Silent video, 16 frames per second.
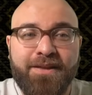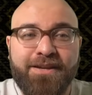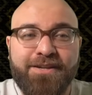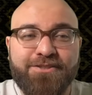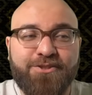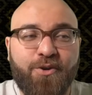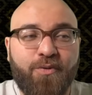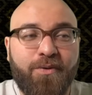
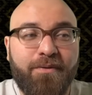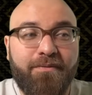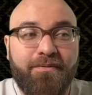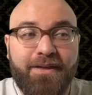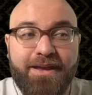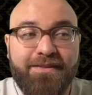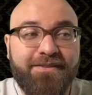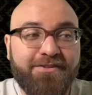So
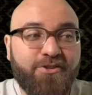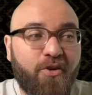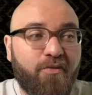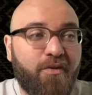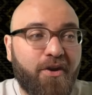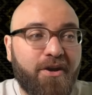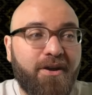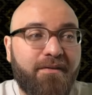in this
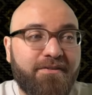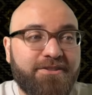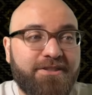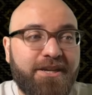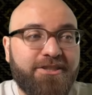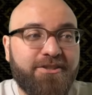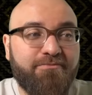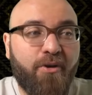overall
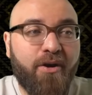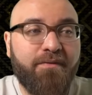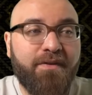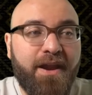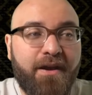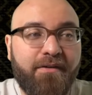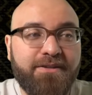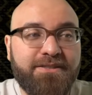conversation, Marvin
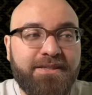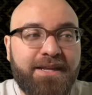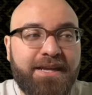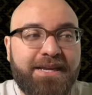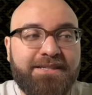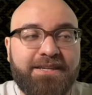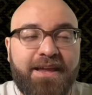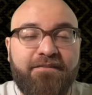Harrison
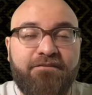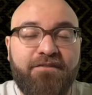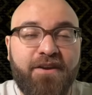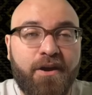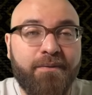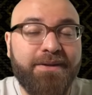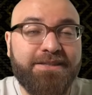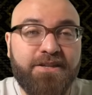is a
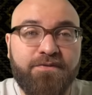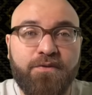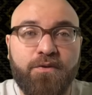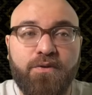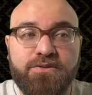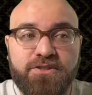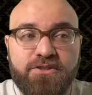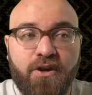very
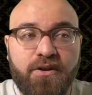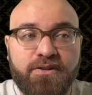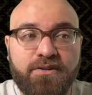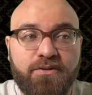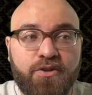difficult start.